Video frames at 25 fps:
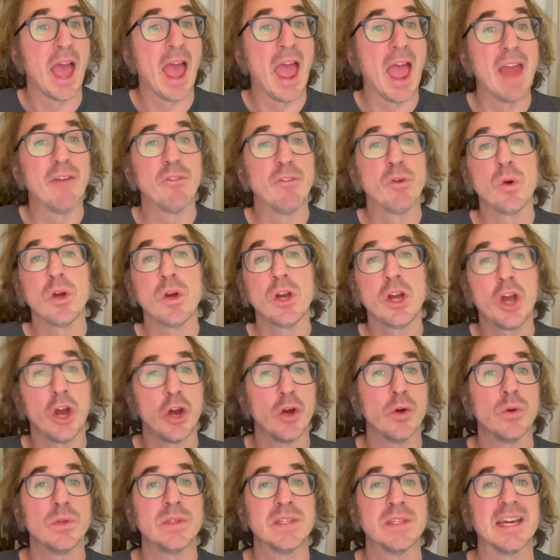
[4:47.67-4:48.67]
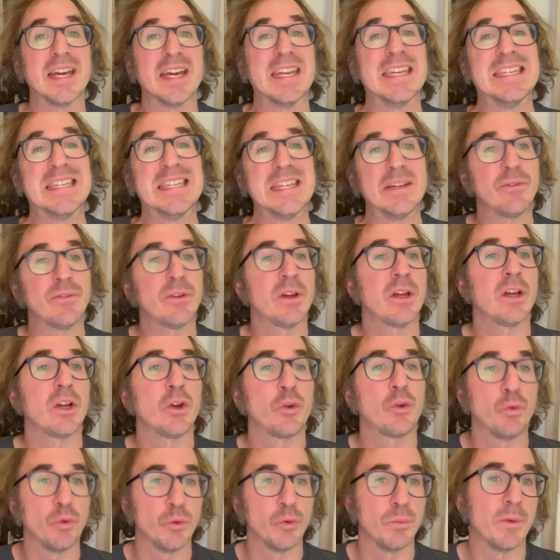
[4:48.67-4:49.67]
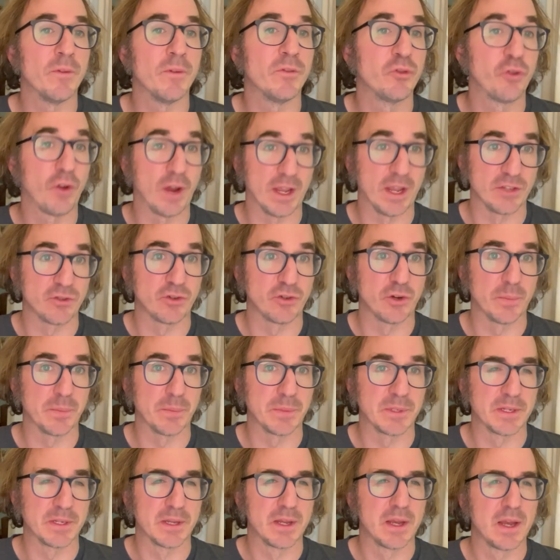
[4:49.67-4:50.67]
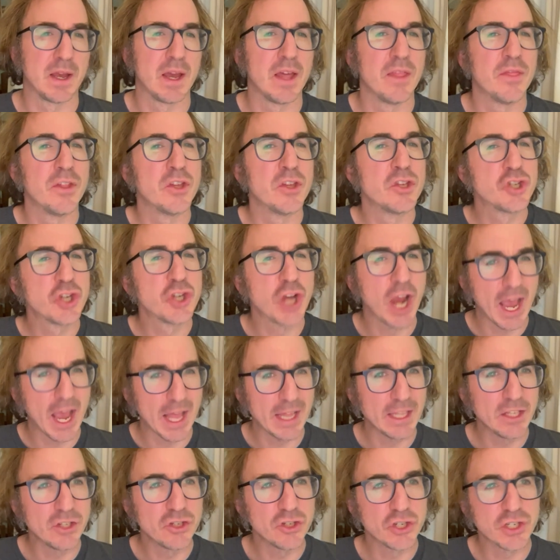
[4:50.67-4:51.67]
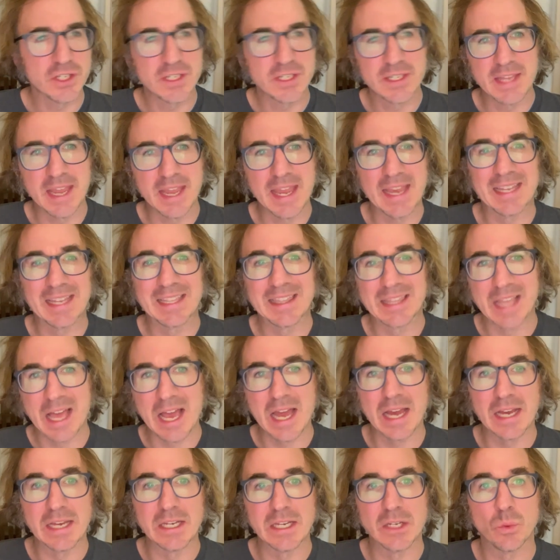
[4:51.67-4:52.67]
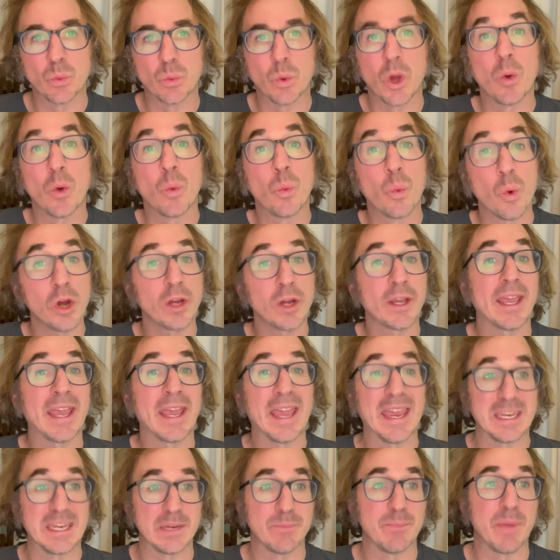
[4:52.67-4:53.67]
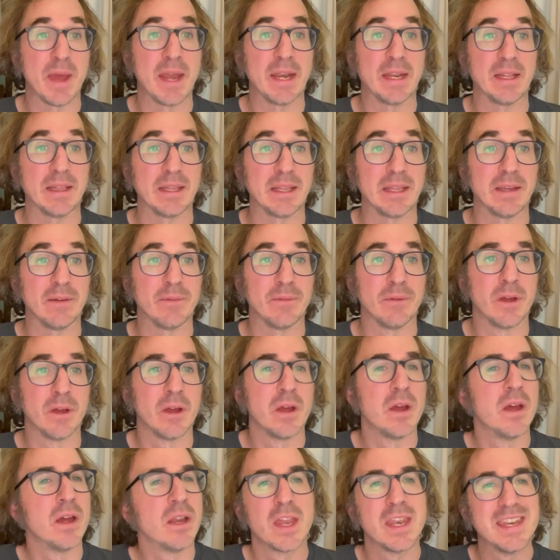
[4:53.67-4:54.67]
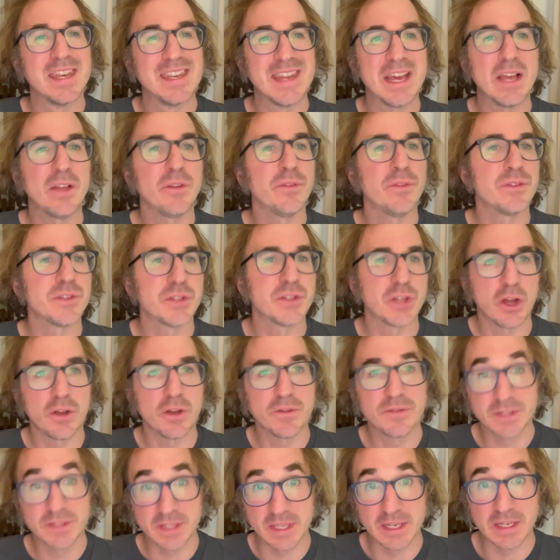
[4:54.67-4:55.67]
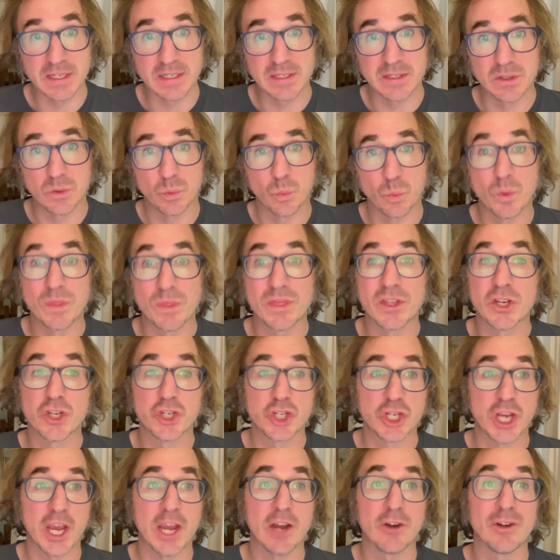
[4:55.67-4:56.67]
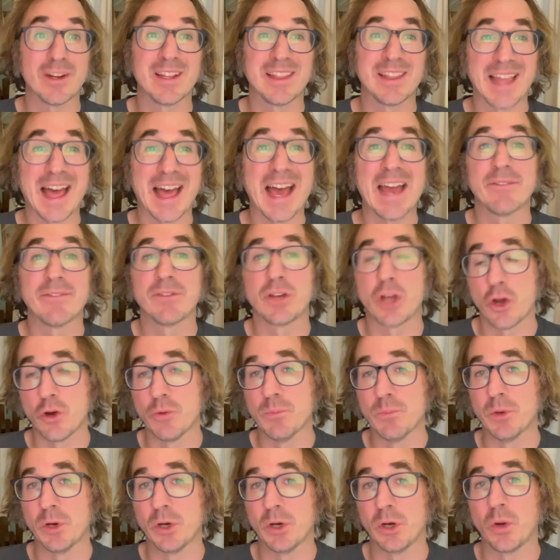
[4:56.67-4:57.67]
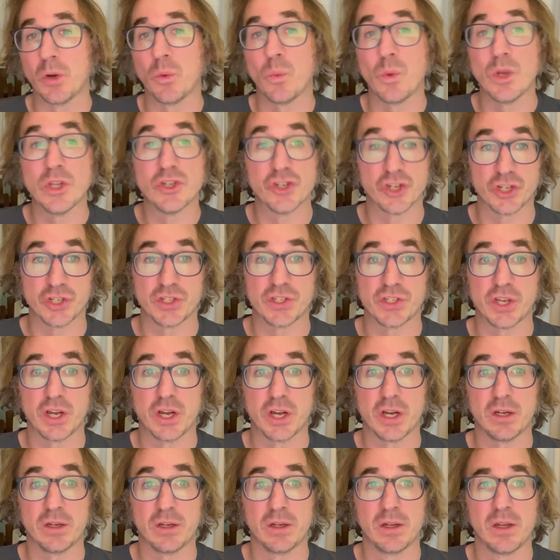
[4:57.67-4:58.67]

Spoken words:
Everyone codes a different group of transcripts. The challenge is staying aligned while working independently. Delve solves this with the shared live codebook we just saw.